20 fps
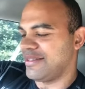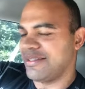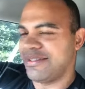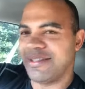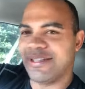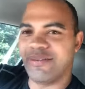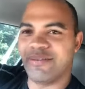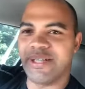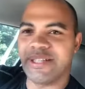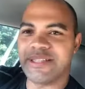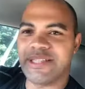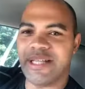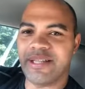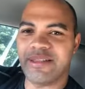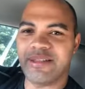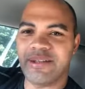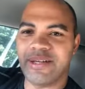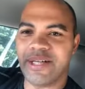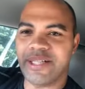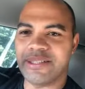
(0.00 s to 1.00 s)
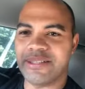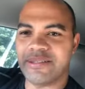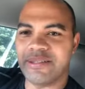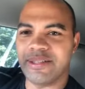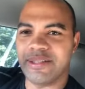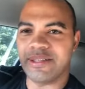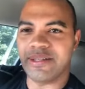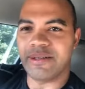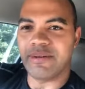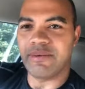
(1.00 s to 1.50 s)
anyway, it's
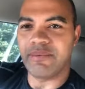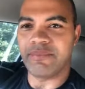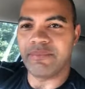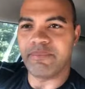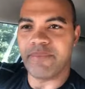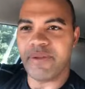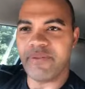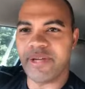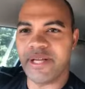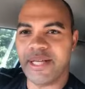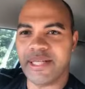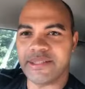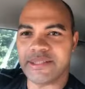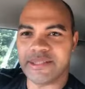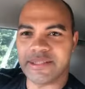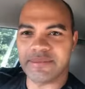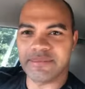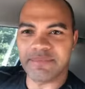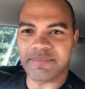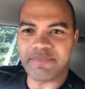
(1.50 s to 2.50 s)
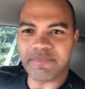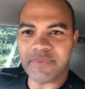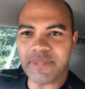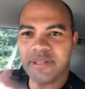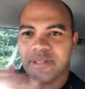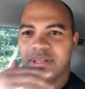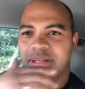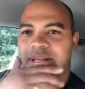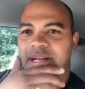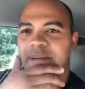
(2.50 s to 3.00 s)
8:30. Maybe you guys
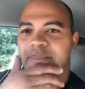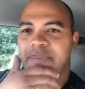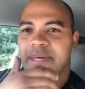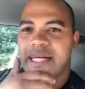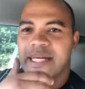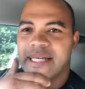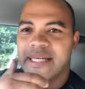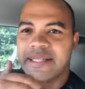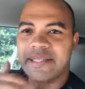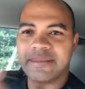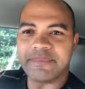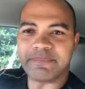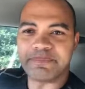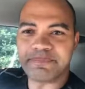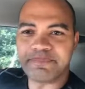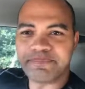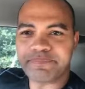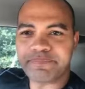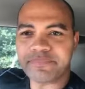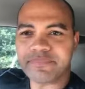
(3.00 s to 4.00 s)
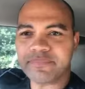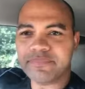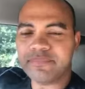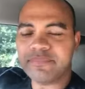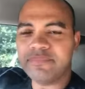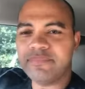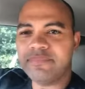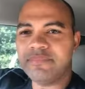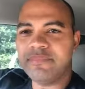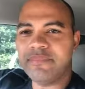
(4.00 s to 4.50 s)
got my
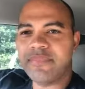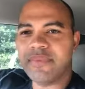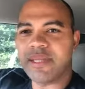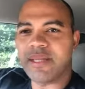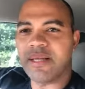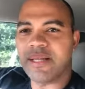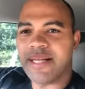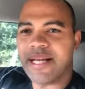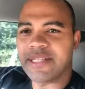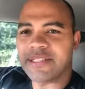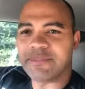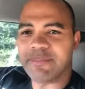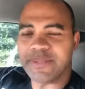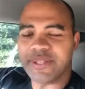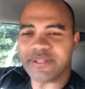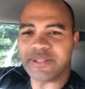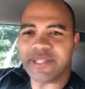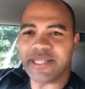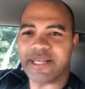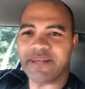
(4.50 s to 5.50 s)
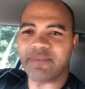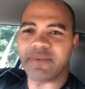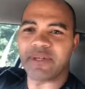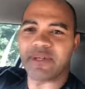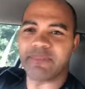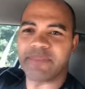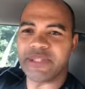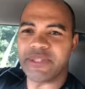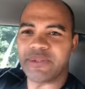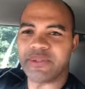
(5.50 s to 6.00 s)
announcement the other day where I'll
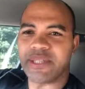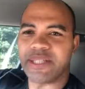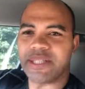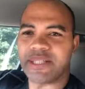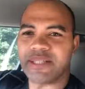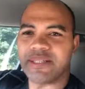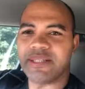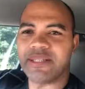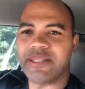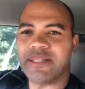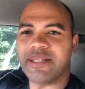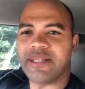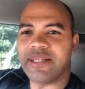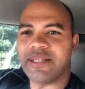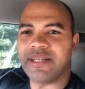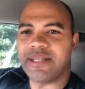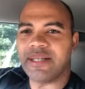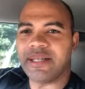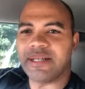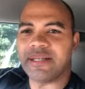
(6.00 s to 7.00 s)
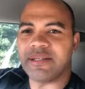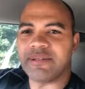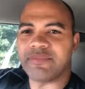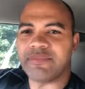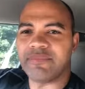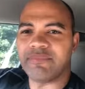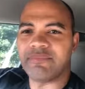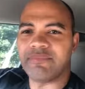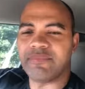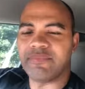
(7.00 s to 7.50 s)
be doing
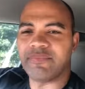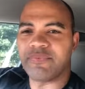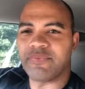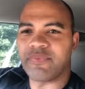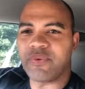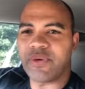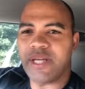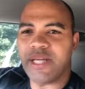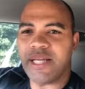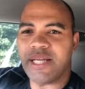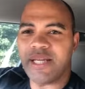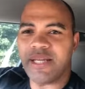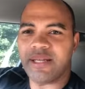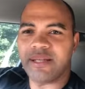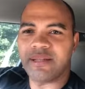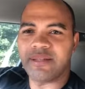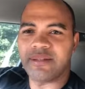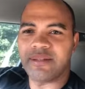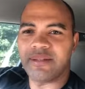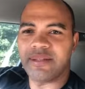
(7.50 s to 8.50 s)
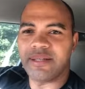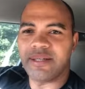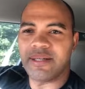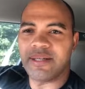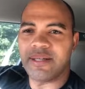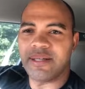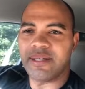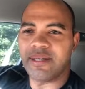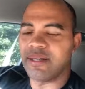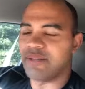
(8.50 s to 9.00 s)
free
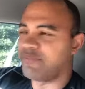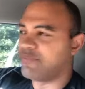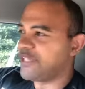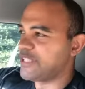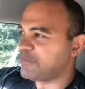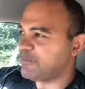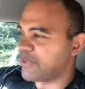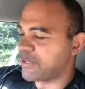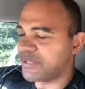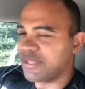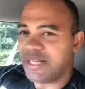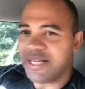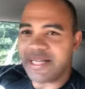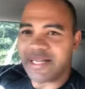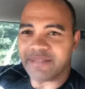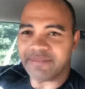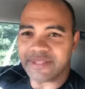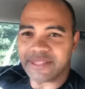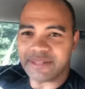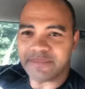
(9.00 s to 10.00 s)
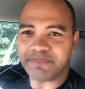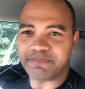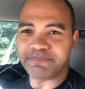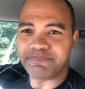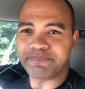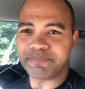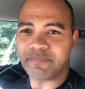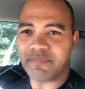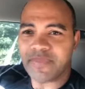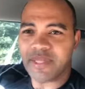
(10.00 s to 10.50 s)
Facebook Lives.
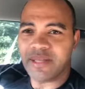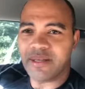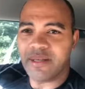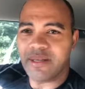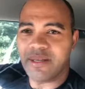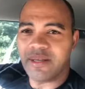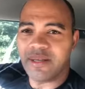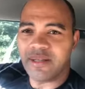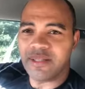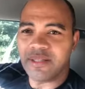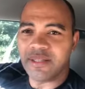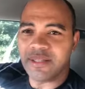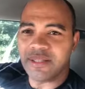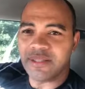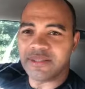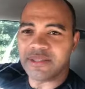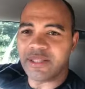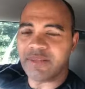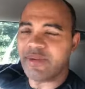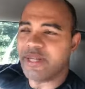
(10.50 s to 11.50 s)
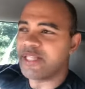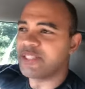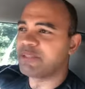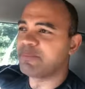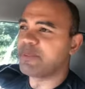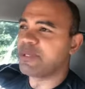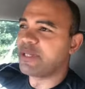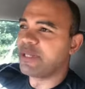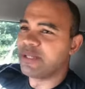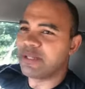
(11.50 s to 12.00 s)
So anyway, these
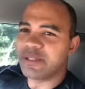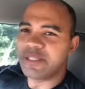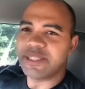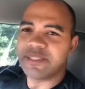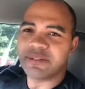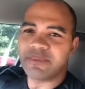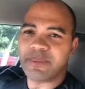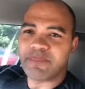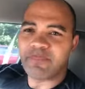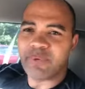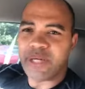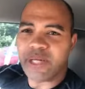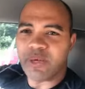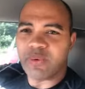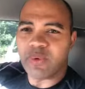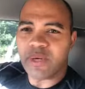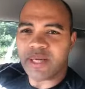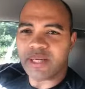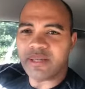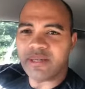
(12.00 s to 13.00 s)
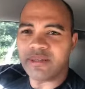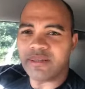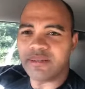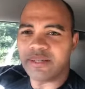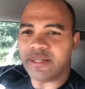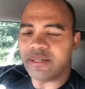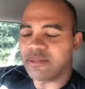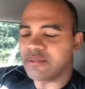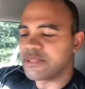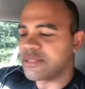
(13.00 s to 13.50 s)
will be pretty quick.
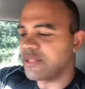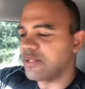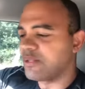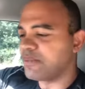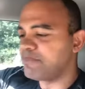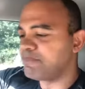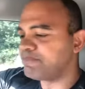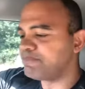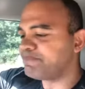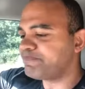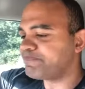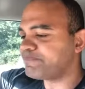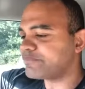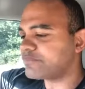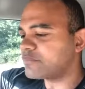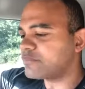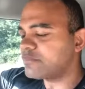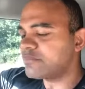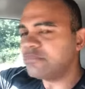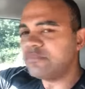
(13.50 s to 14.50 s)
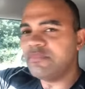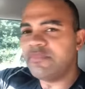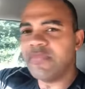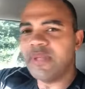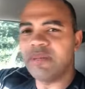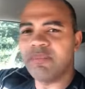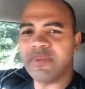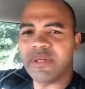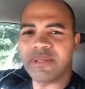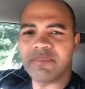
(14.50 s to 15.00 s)
So
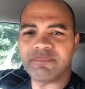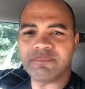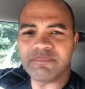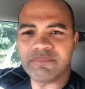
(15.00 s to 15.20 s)
I'm gonna